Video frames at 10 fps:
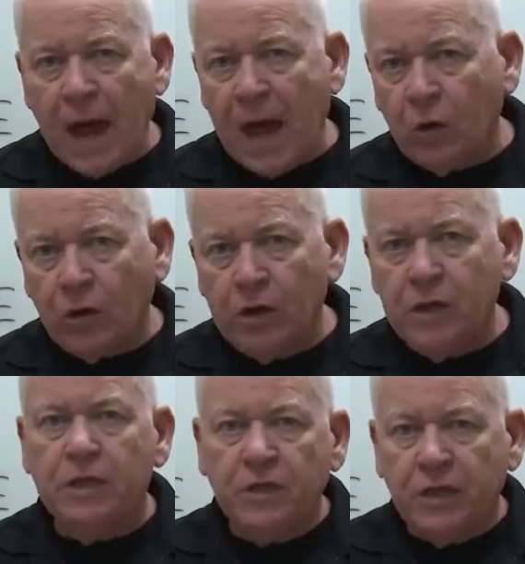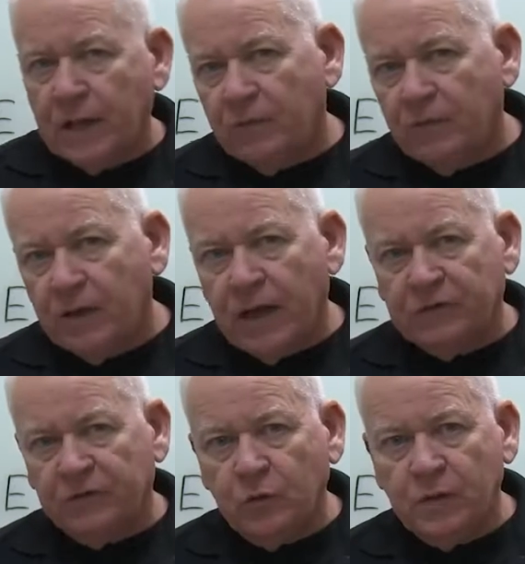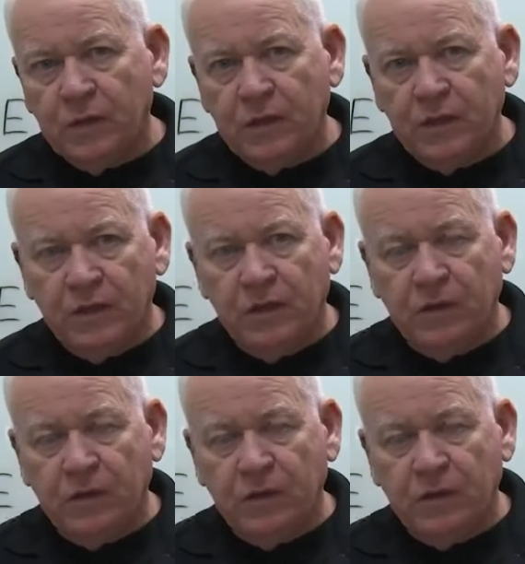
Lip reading: power, you gotta have, it has to be